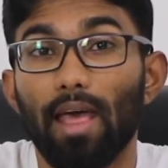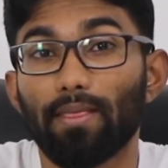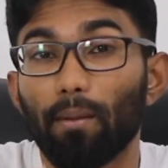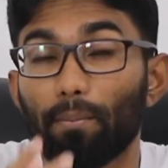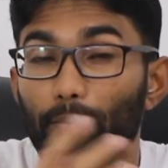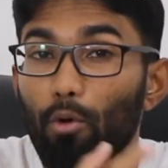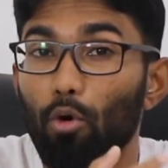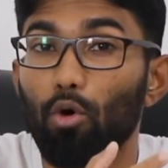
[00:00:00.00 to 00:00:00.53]
the
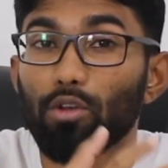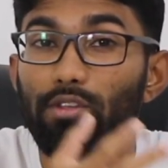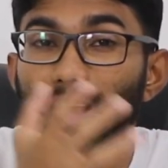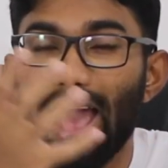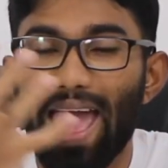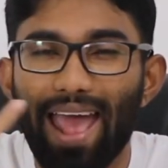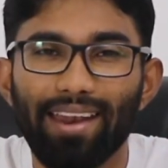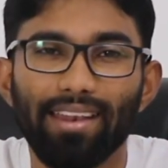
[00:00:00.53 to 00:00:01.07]
pros
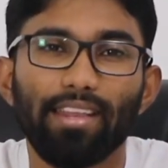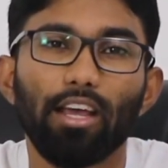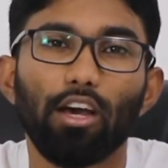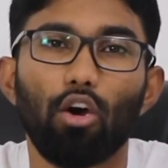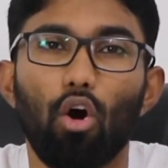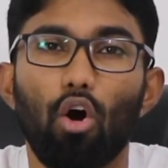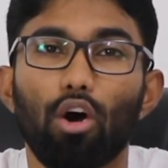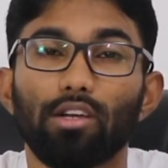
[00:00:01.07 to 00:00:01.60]
and the
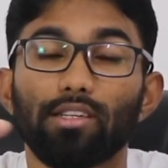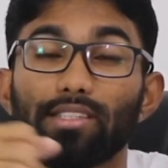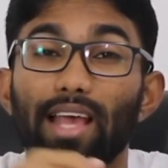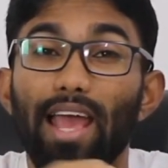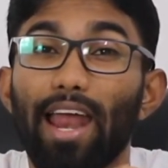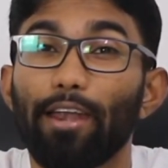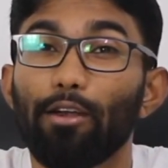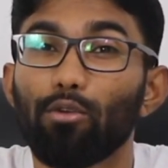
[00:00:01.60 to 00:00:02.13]
cons,
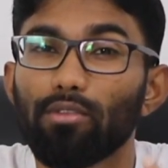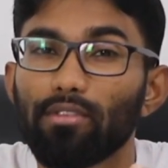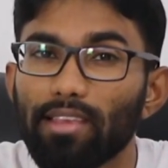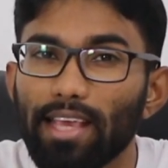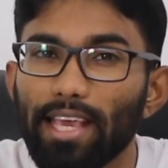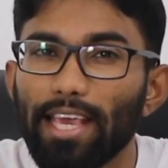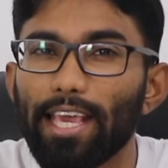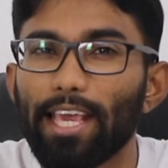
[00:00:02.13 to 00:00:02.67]
and to
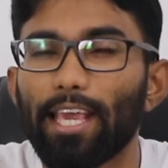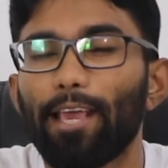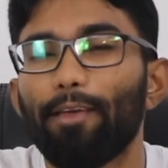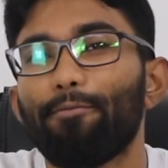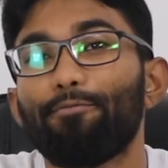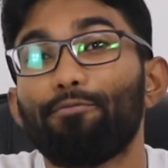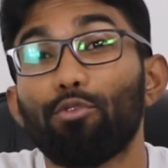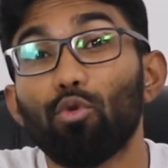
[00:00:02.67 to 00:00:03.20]
see
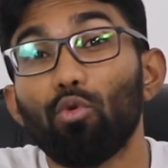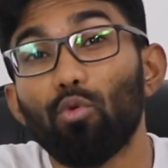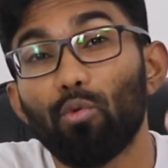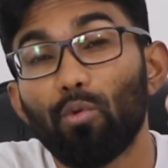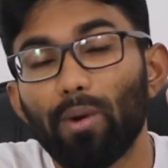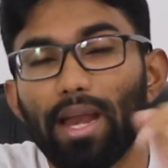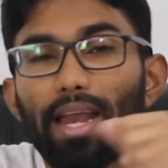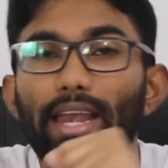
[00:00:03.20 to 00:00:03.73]
if you
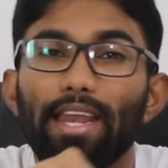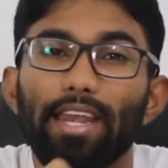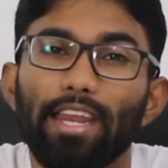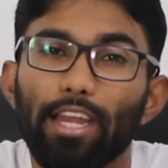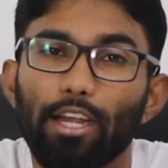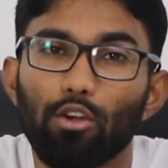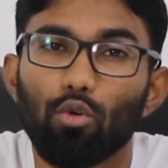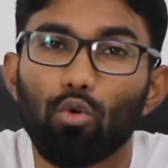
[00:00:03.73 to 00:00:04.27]
really
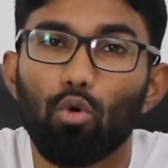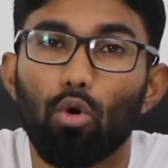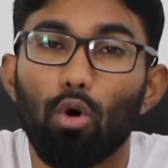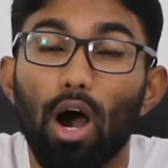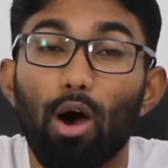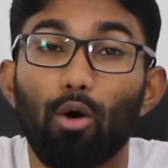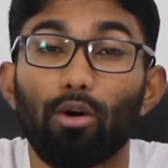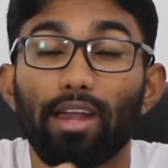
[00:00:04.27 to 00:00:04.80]
need to go
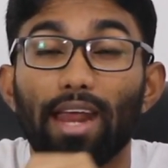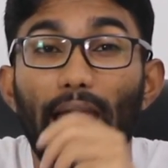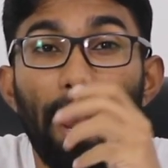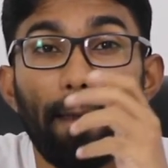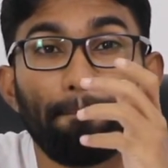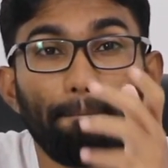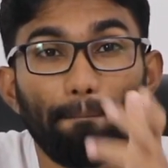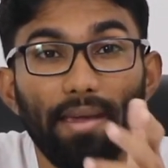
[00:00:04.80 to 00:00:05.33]
out and